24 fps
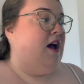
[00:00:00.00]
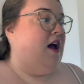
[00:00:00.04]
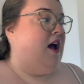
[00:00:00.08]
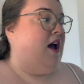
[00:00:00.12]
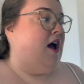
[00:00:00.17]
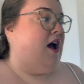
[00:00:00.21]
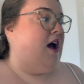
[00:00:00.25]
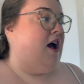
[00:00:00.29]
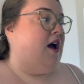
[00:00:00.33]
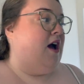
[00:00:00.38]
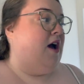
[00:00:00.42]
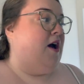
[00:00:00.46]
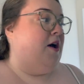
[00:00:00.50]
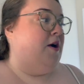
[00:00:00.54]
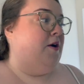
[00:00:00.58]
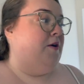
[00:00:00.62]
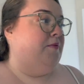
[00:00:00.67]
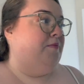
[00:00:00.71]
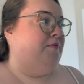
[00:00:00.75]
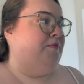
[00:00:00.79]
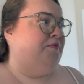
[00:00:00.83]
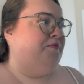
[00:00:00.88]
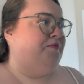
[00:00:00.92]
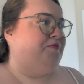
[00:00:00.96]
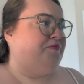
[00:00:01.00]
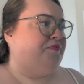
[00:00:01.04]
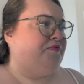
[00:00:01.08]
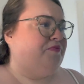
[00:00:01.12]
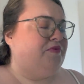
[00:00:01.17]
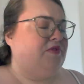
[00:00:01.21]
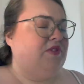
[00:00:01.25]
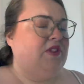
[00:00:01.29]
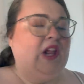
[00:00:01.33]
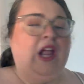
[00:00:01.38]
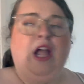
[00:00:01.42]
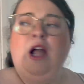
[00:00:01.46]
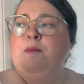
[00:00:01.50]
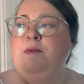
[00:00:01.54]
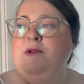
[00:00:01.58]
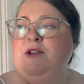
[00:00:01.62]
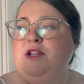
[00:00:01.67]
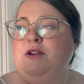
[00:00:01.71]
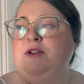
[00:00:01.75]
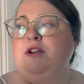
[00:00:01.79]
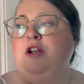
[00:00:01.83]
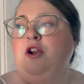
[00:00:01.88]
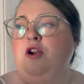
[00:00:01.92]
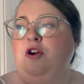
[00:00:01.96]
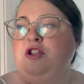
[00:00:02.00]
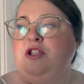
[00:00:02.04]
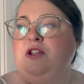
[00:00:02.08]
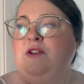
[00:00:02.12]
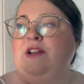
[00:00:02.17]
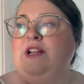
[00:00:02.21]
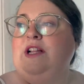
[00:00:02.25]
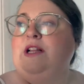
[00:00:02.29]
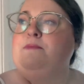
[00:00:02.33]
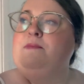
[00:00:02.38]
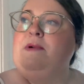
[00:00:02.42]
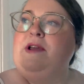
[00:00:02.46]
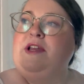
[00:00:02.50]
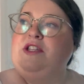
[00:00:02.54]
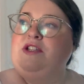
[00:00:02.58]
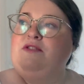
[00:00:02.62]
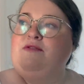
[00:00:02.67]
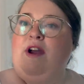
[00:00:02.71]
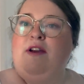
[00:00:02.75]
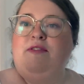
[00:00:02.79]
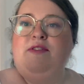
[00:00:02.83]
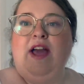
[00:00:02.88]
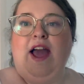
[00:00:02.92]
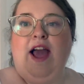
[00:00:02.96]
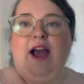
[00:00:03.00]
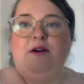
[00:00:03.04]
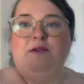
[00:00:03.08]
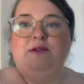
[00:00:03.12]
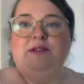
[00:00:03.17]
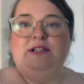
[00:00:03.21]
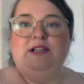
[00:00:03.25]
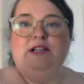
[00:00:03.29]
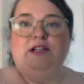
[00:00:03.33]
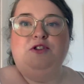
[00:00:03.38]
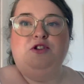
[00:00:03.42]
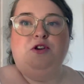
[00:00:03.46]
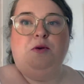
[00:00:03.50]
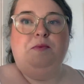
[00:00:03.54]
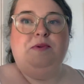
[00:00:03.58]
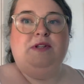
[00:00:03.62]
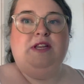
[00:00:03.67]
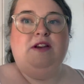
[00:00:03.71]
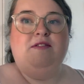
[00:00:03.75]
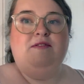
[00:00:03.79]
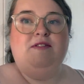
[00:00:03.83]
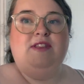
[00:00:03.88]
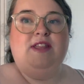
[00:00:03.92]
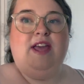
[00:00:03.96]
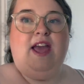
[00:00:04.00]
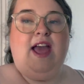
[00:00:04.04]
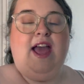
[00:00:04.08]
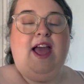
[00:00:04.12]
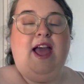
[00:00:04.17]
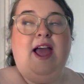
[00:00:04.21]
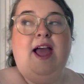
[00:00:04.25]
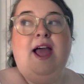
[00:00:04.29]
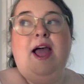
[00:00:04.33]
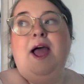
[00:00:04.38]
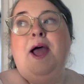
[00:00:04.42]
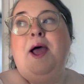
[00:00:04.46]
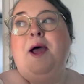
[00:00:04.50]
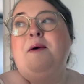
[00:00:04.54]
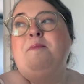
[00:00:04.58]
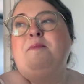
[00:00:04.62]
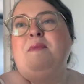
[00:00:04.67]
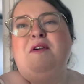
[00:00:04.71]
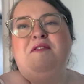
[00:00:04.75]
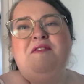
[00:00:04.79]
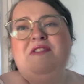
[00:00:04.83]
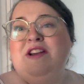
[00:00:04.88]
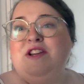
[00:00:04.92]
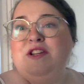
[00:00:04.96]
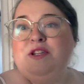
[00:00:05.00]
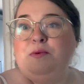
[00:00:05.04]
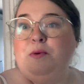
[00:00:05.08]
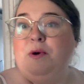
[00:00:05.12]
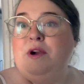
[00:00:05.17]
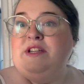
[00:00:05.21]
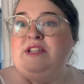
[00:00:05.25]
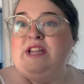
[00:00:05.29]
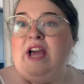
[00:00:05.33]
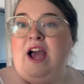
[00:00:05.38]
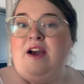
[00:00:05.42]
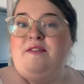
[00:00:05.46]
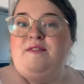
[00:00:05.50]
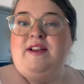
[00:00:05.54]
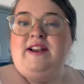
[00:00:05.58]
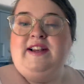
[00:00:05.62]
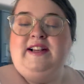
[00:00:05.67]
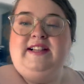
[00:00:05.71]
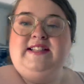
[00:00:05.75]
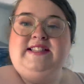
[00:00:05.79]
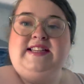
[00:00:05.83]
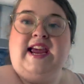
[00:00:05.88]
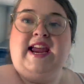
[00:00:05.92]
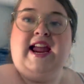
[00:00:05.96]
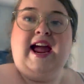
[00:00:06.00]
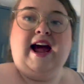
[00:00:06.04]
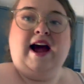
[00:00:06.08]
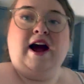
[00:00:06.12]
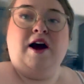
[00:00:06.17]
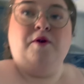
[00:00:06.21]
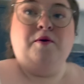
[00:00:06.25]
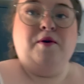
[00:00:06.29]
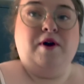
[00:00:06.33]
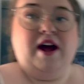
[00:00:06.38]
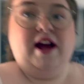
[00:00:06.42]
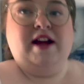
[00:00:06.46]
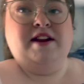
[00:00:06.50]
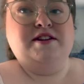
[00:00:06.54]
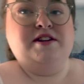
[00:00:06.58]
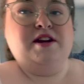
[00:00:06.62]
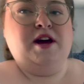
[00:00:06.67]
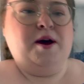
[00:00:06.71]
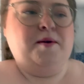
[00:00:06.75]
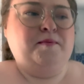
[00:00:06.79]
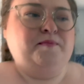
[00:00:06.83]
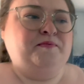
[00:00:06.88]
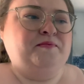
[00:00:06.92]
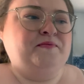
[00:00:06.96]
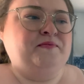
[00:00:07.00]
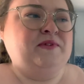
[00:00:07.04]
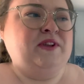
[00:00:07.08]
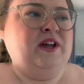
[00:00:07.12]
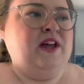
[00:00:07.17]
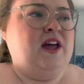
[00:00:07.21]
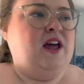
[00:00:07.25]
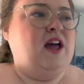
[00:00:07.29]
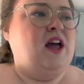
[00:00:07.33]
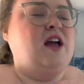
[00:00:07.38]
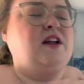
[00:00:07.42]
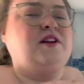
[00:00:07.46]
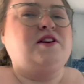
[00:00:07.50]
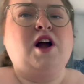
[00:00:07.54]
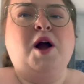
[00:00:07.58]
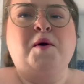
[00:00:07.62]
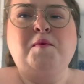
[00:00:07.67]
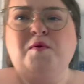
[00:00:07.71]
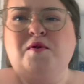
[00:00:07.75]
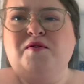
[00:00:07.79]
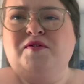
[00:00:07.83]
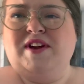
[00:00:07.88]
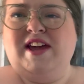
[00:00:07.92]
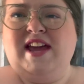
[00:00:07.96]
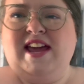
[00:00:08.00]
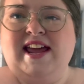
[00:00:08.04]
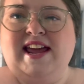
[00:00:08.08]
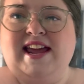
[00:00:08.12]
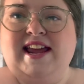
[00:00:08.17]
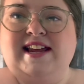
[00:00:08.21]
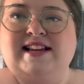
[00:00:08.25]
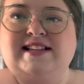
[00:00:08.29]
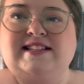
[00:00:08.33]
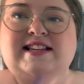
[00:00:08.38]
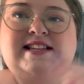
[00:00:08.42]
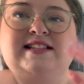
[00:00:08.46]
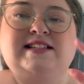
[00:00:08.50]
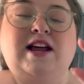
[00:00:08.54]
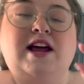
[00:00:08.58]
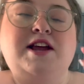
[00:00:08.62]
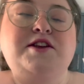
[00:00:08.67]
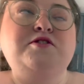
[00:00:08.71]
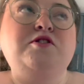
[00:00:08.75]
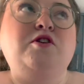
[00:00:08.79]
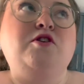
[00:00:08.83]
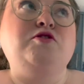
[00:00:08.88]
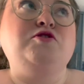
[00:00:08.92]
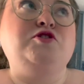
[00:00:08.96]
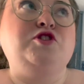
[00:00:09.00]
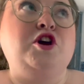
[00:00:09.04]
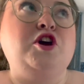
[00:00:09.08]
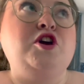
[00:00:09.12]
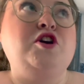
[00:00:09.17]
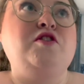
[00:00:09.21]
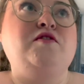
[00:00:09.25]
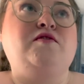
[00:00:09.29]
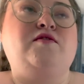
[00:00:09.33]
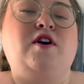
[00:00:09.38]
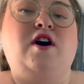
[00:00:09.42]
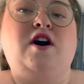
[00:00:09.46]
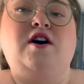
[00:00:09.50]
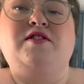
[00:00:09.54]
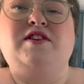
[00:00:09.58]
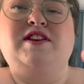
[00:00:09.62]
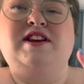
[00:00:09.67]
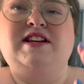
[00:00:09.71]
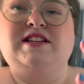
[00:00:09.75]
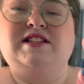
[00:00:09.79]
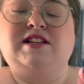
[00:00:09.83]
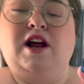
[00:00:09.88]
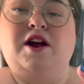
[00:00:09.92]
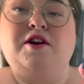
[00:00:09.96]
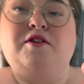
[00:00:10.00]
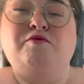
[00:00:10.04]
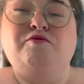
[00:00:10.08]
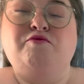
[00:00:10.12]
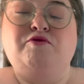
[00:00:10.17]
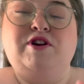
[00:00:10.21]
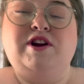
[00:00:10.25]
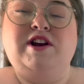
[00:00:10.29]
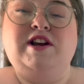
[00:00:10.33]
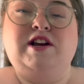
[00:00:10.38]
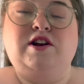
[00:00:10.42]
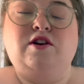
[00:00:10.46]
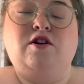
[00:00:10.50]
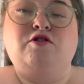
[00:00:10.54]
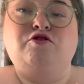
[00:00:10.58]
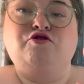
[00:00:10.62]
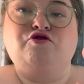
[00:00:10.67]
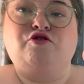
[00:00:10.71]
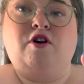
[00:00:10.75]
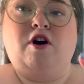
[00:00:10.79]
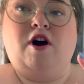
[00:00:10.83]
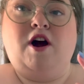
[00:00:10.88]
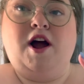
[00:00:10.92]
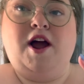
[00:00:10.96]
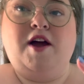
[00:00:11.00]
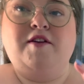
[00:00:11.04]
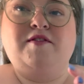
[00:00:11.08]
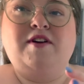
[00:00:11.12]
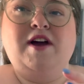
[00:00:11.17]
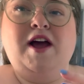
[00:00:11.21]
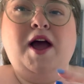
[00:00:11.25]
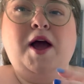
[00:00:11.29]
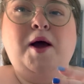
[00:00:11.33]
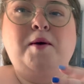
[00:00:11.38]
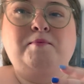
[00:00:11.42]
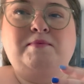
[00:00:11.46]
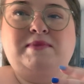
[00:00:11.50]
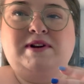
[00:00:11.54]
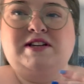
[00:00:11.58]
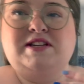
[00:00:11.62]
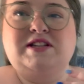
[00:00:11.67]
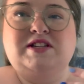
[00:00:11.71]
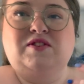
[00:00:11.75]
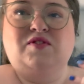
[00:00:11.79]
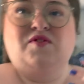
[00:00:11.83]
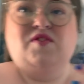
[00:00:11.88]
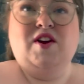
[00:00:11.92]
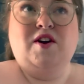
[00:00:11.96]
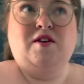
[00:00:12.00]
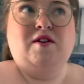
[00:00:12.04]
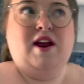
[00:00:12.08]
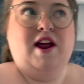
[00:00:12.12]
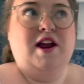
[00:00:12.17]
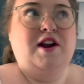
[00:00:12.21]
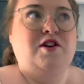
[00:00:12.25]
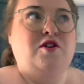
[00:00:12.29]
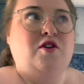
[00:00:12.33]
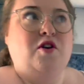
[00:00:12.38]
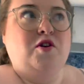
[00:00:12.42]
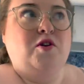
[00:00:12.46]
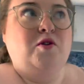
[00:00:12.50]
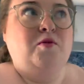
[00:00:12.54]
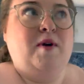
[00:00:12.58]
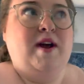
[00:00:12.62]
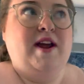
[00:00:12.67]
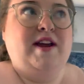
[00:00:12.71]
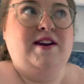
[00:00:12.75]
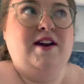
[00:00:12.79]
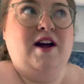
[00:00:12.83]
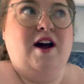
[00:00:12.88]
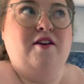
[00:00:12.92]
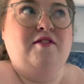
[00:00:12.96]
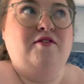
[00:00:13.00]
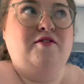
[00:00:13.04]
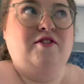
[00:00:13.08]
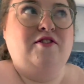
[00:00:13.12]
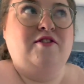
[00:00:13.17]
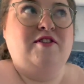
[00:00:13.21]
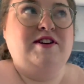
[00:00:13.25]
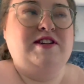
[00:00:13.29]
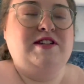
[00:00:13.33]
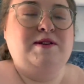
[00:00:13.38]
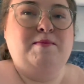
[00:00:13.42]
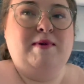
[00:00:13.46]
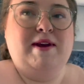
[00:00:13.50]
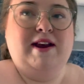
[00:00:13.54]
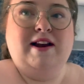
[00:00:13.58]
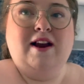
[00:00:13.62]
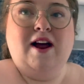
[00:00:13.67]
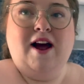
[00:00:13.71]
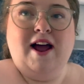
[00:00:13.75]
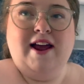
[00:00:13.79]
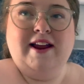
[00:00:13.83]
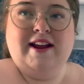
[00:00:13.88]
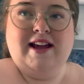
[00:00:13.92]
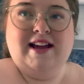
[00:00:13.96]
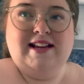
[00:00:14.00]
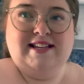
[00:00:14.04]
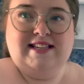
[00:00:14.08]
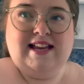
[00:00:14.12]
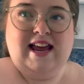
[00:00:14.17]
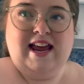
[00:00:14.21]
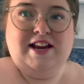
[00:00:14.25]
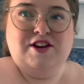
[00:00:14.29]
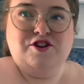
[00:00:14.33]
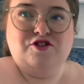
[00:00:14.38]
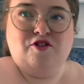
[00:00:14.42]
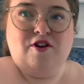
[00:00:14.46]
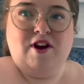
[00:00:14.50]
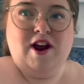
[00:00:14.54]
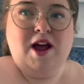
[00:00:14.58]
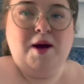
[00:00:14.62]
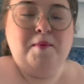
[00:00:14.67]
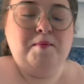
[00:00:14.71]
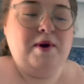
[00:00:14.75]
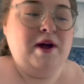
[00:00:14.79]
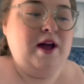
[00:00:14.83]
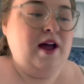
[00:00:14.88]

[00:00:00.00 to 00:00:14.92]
I've been doing lots of little bits around the house, little jobs here and there, but I really just wanted to have a little day out. And Gunwharf Quays is like not too far, that it's like really long drive, but it does feel like long away enough for it to be like a day trip.